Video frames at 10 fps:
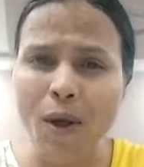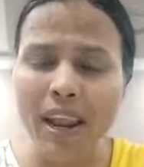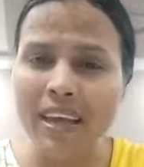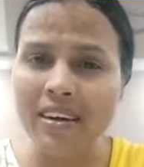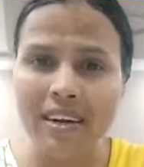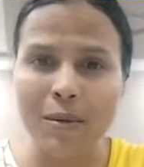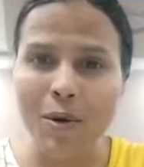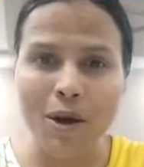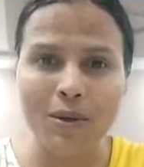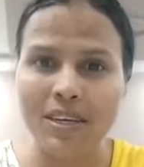all I heard
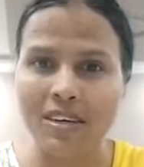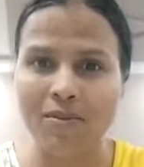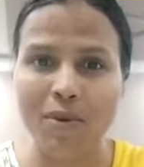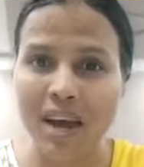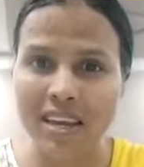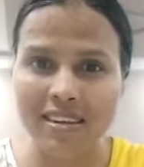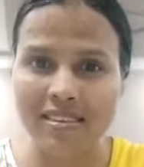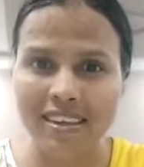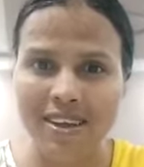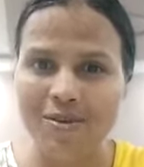about uh,
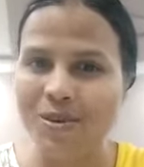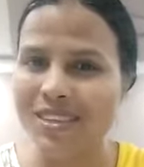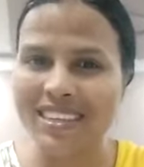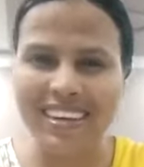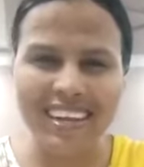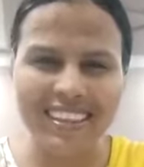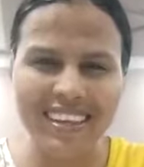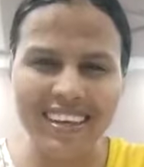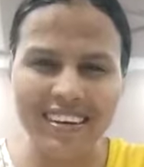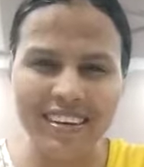virus was
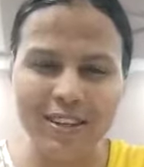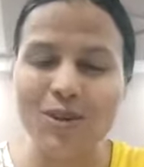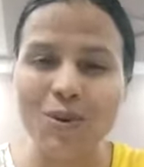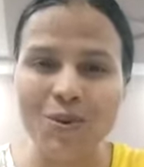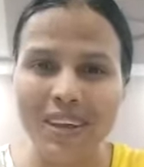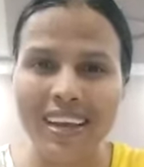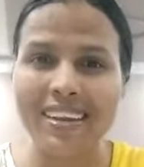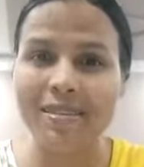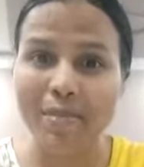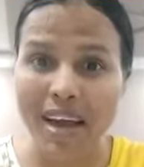nothing true
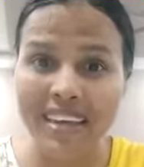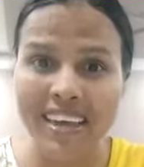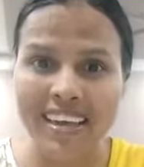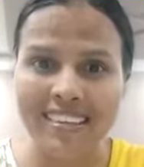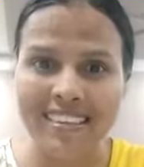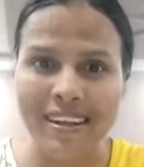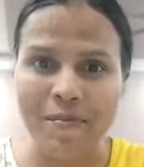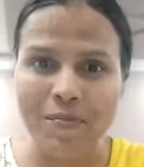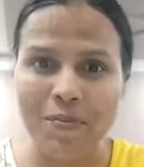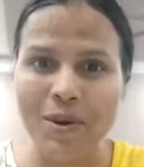in my case
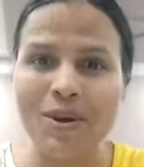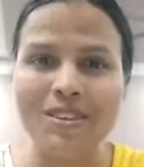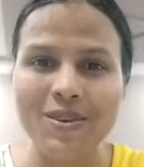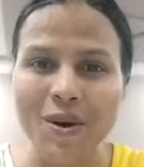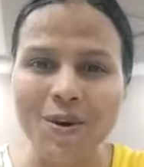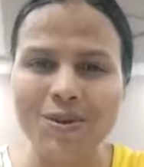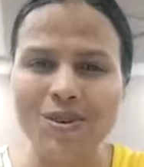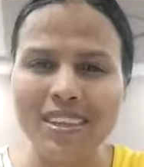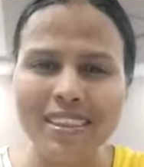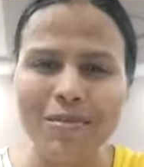because God
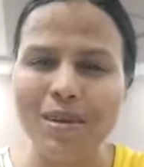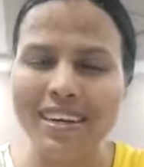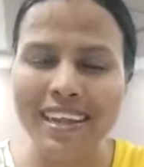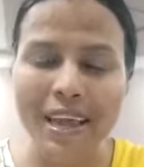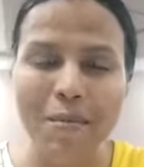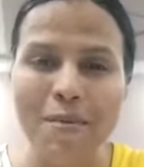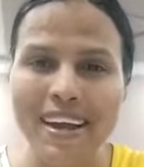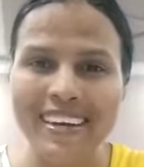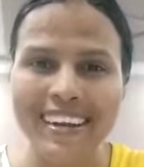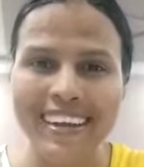strengthened me day
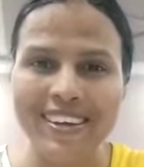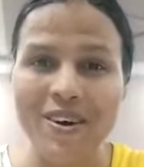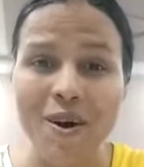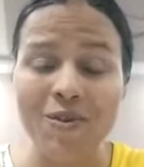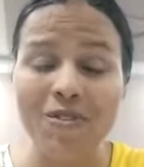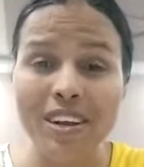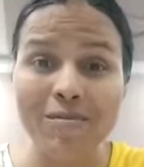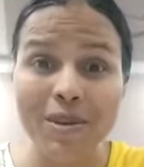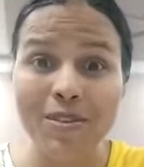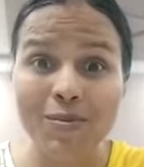by day. God filled
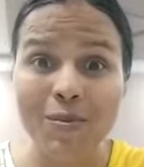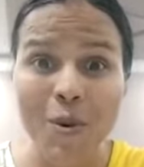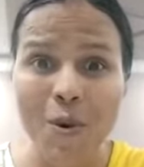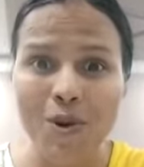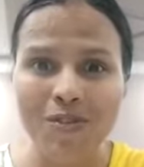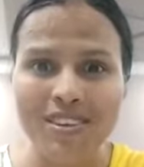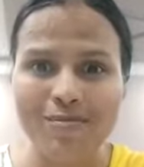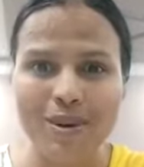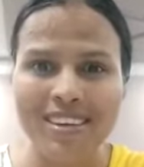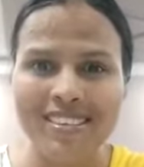me with more of His
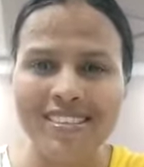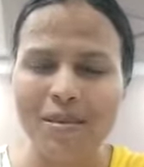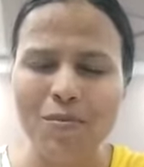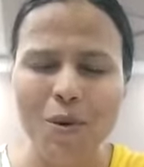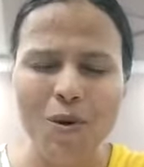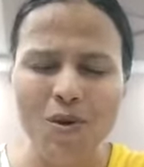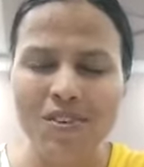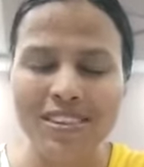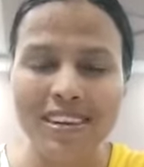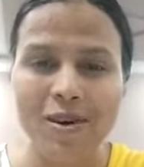presence and more of
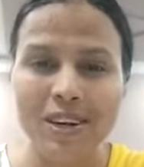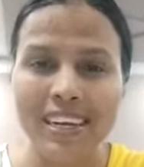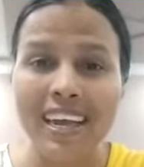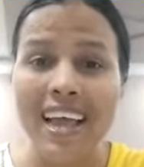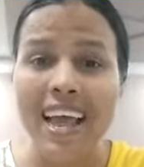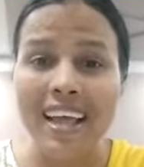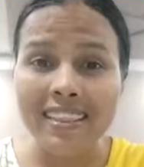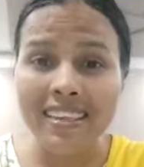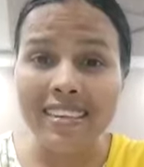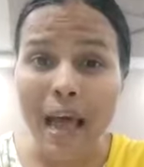His anointing.
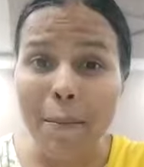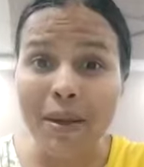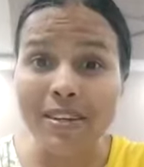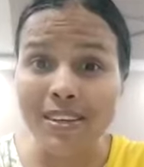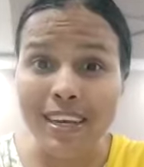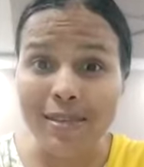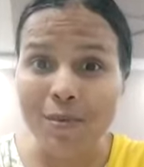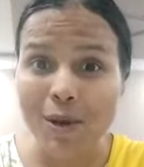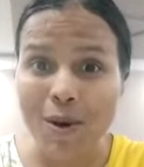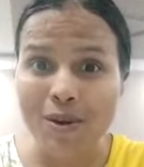And this happened just
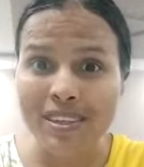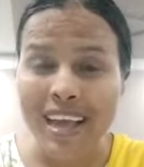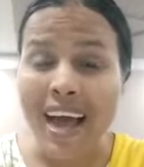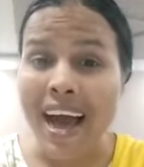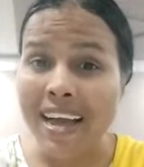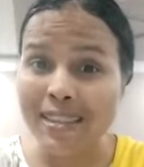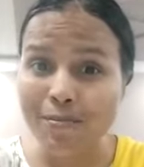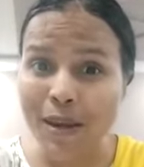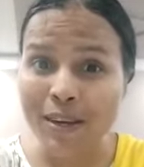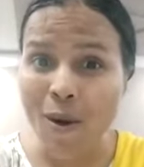because I
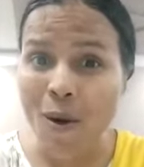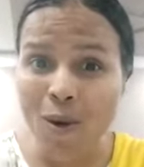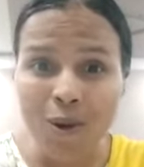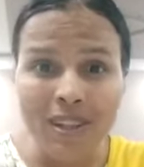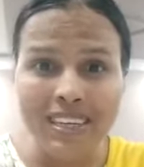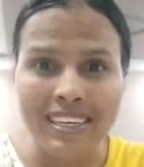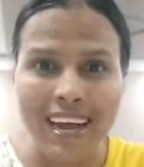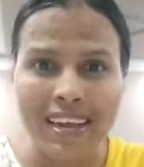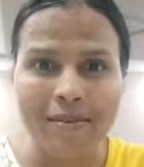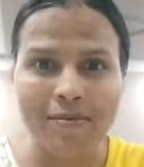spent all the
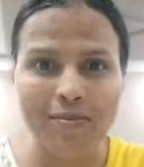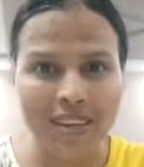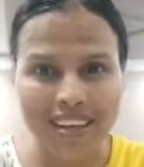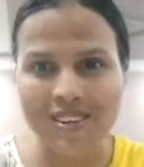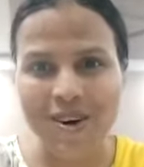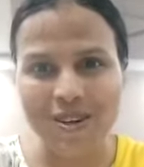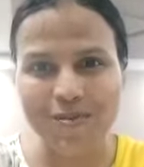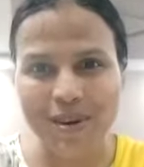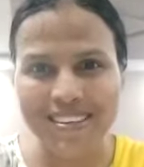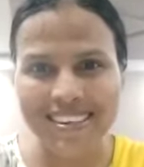time in God's
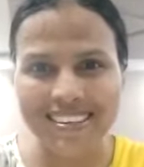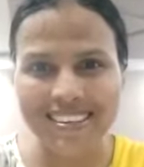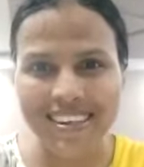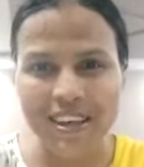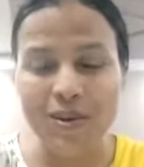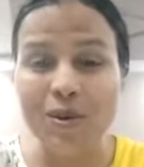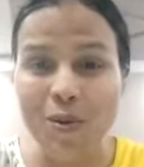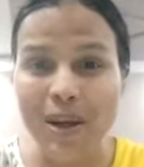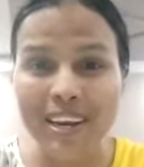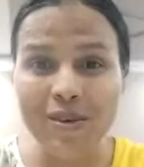presence. You know,
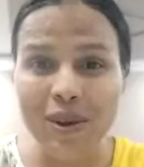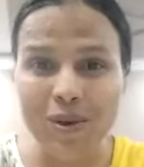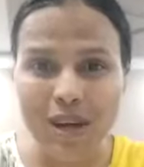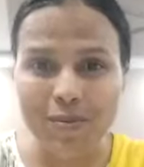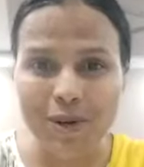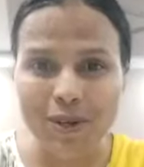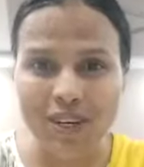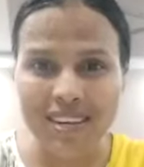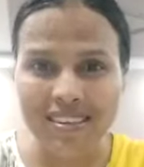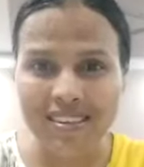when you look up to
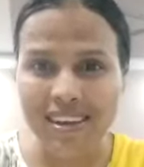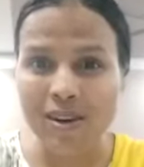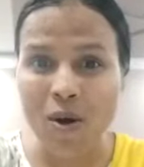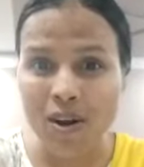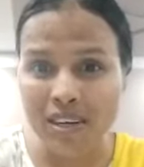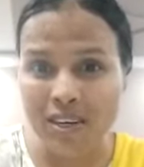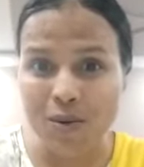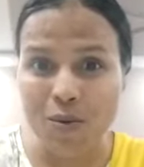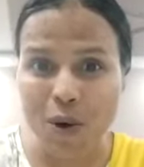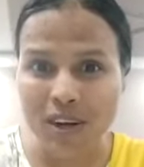Jesus and not
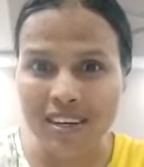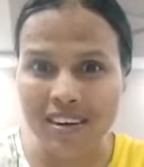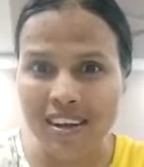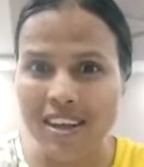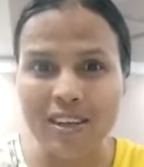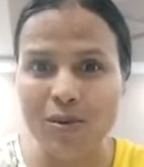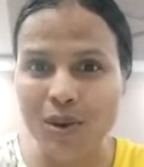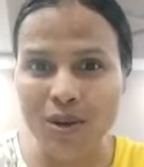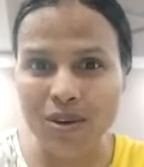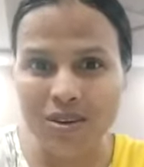into water, you
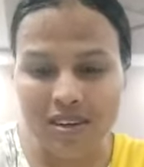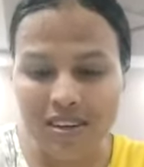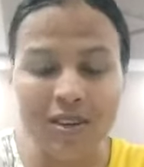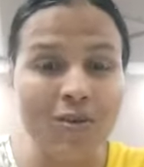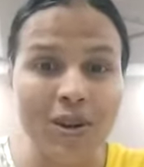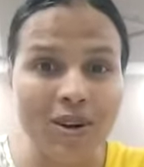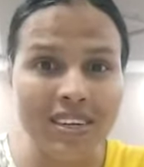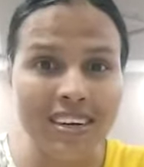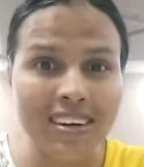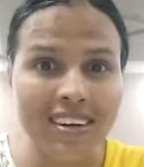will not you will
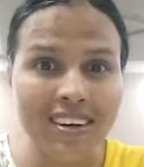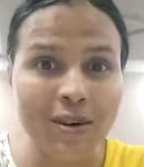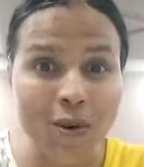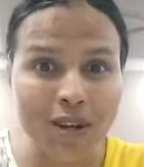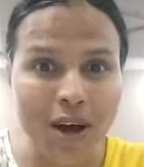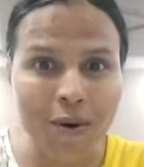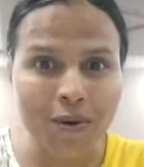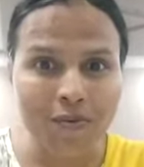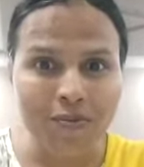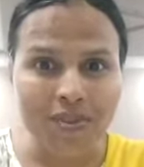not uh, go
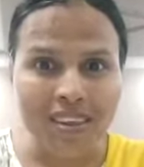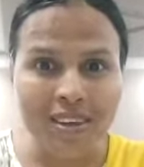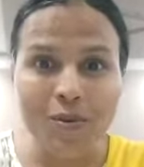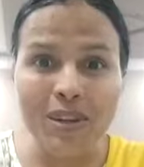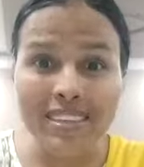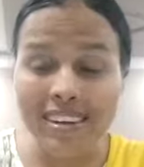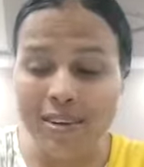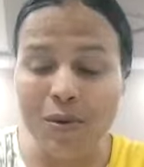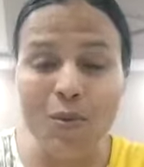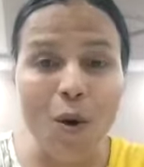down. You will
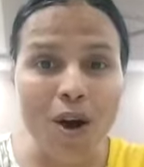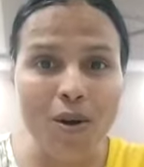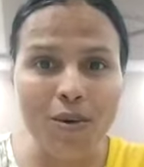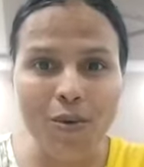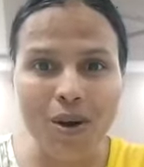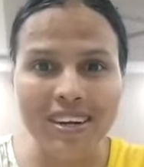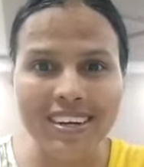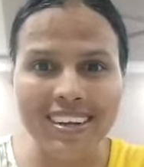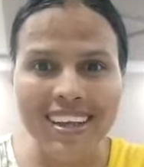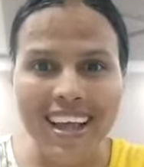you will walk on
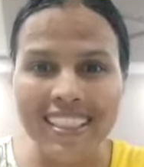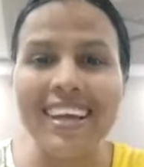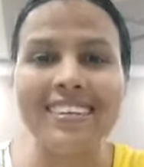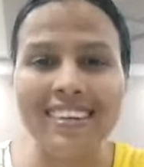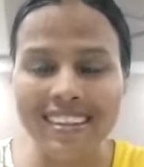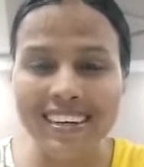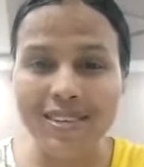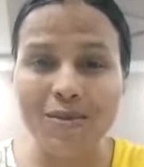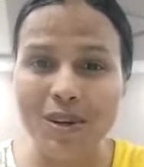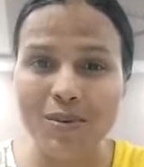water and that that
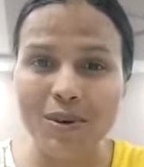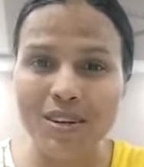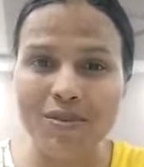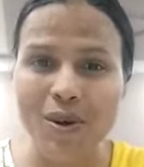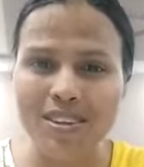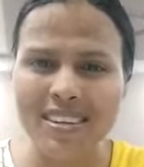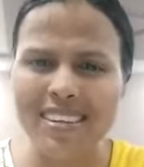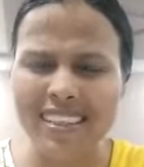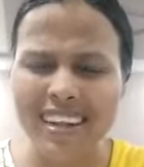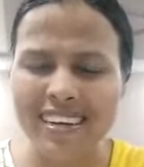is what the word of god says
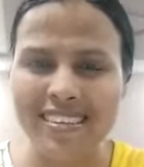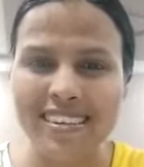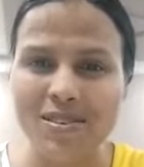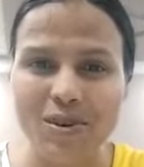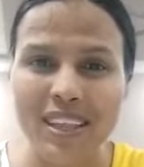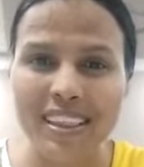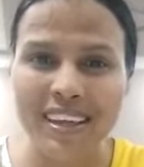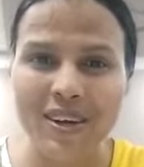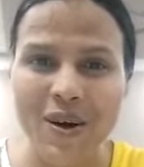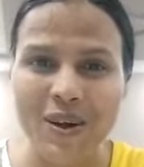and that is the strength i
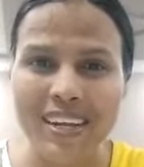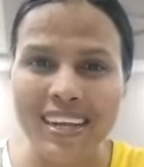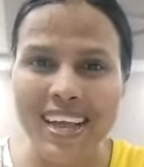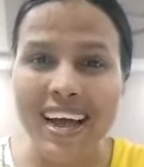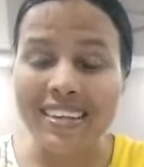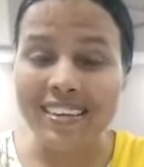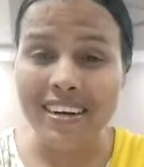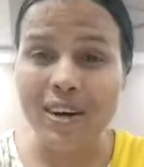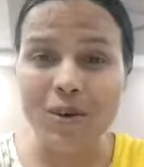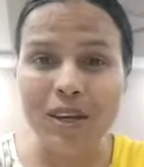got i
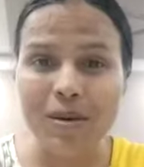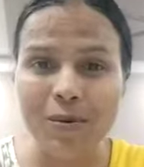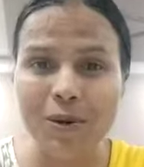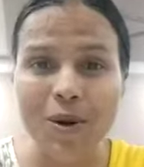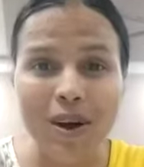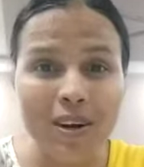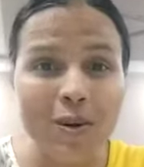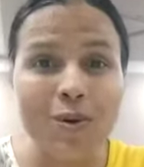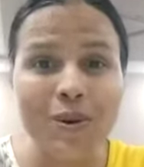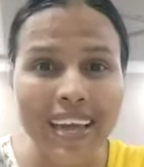started looking up to god
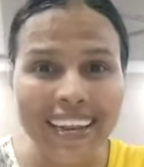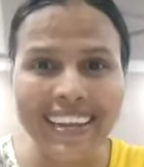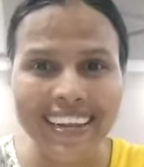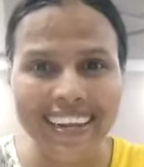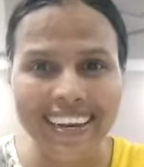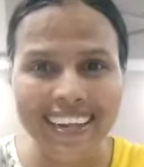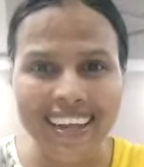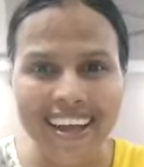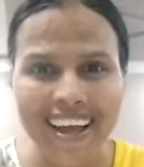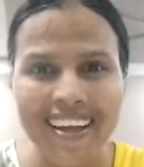who can heal
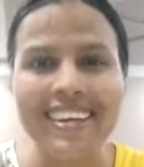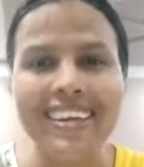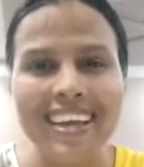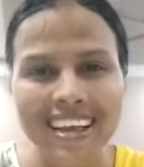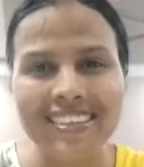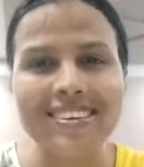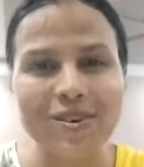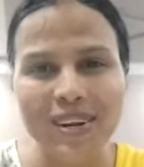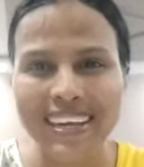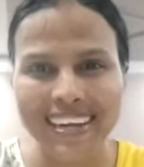and He has
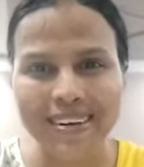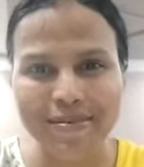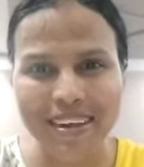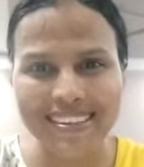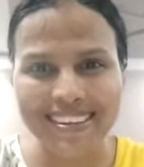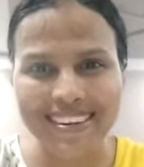truly healed my